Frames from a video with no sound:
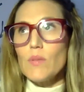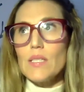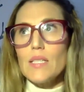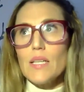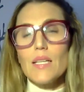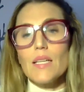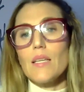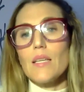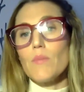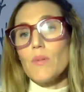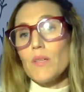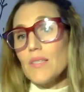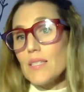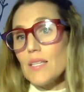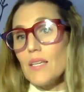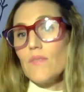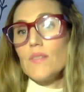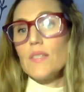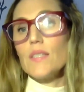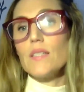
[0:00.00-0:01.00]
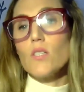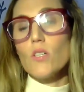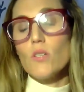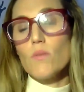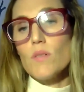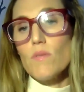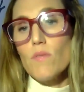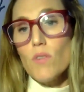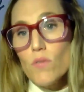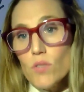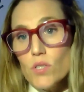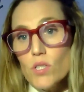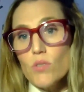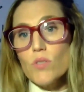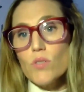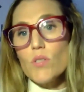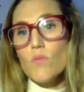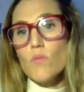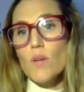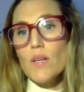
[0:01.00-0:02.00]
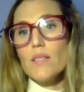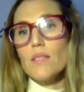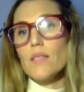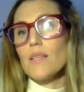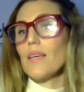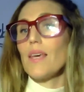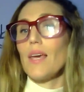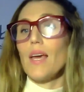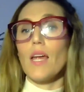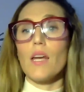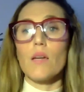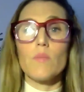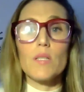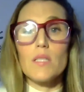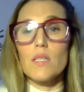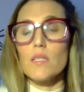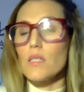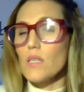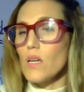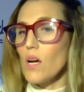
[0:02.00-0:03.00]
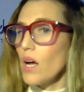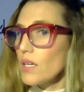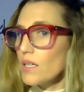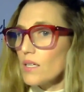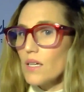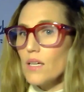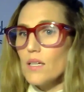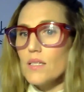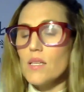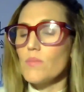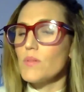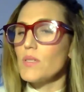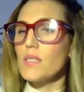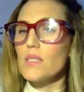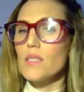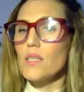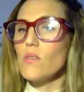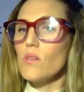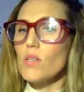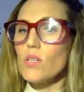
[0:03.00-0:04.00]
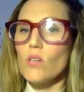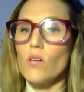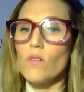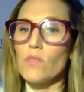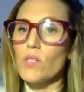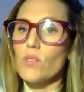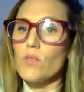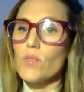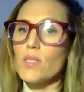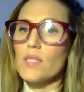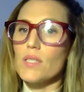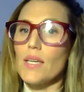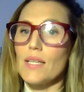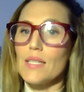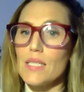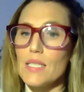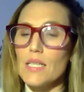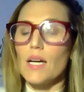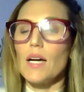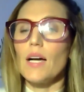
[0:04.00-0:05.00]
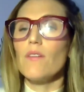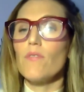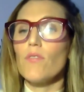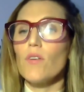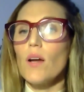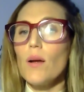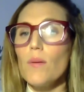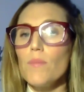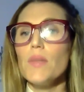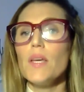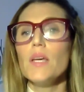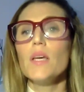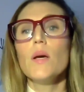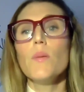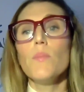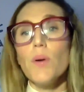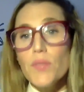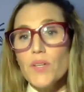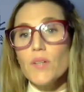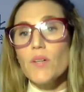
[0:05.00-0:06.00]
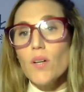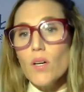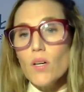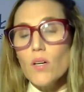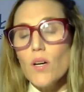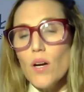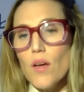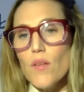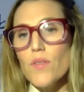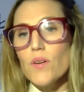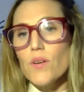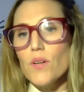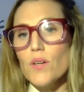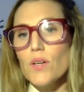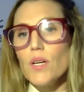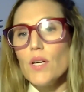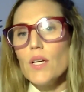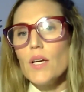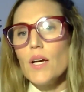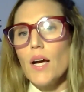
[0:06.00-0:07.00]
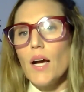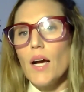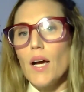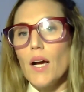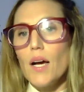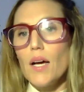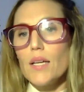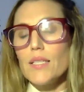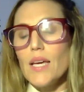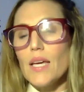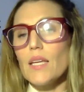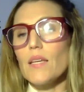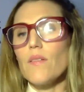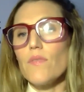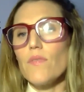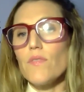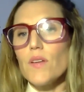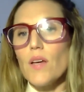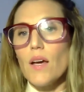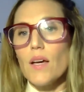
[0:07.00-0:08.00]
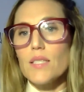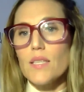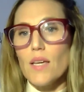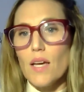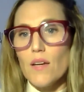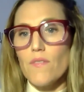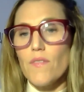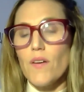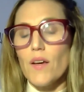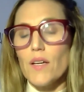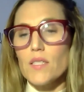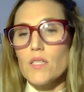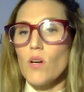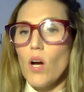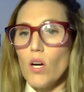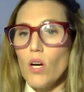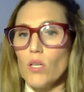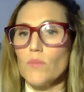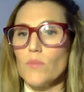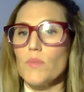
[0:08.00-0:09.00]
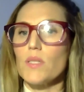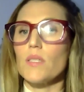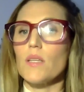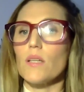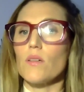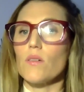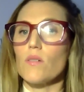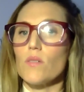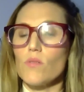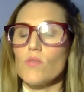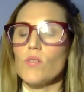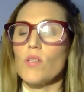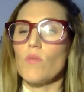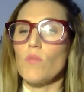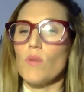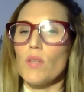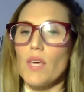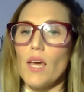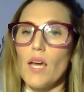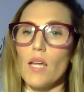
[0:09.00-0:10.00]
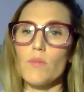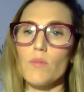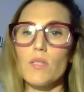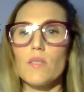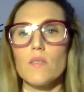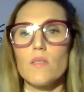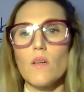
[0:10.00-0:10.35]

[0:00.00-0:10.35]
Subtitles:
We tend to think about safety in terms of overdose risk. Cannabis is not a substance that you can overdose and die from, but there are other negative side effects or harms that are associated with cannabis.